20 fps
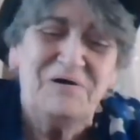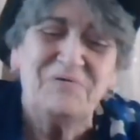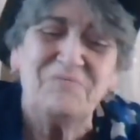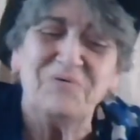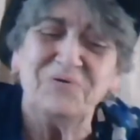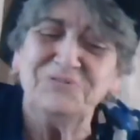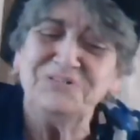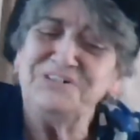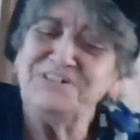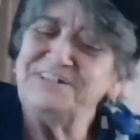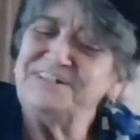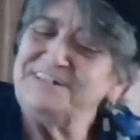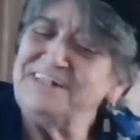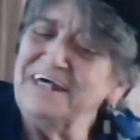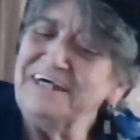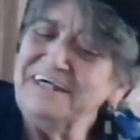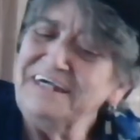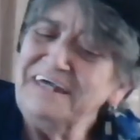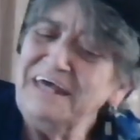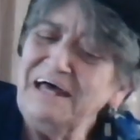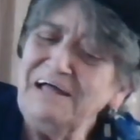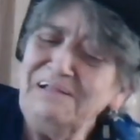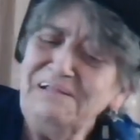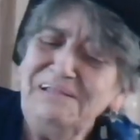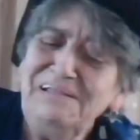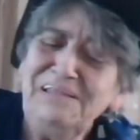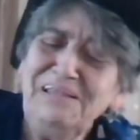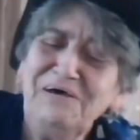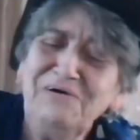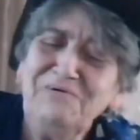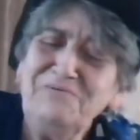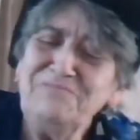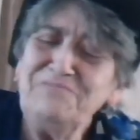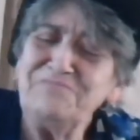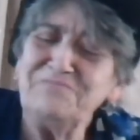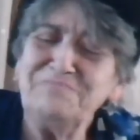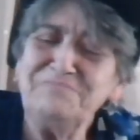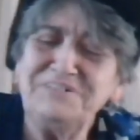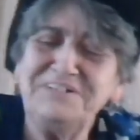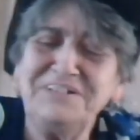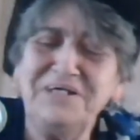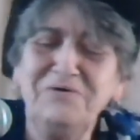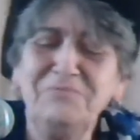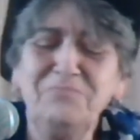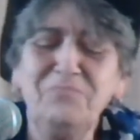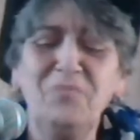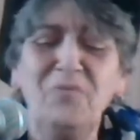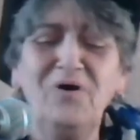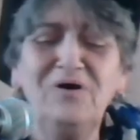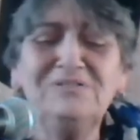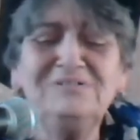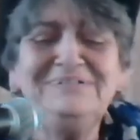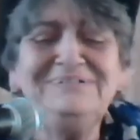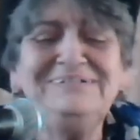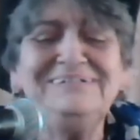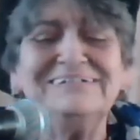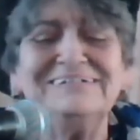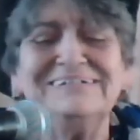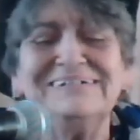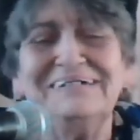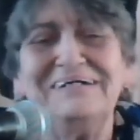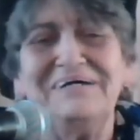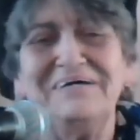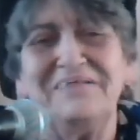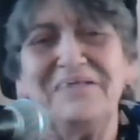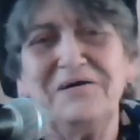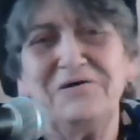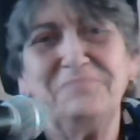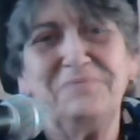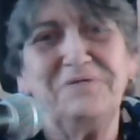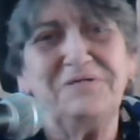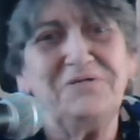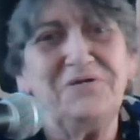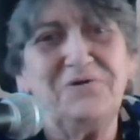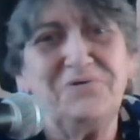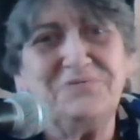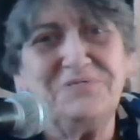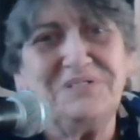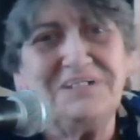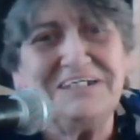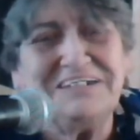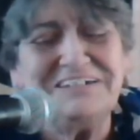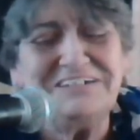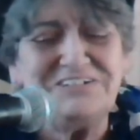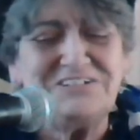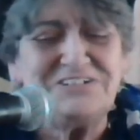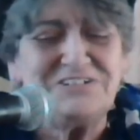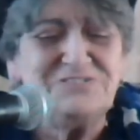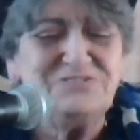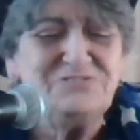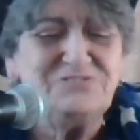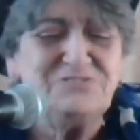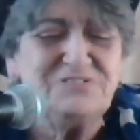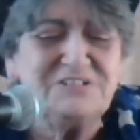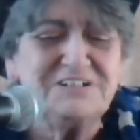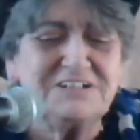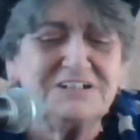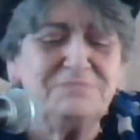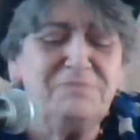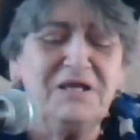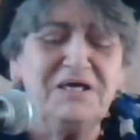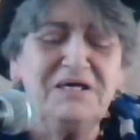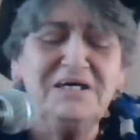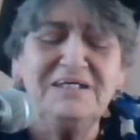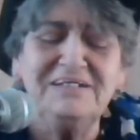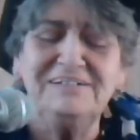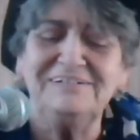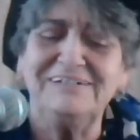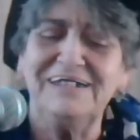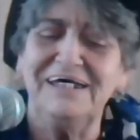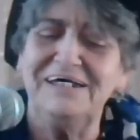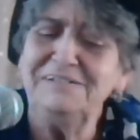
Won't you say hello from someone? There'll be no need to explain.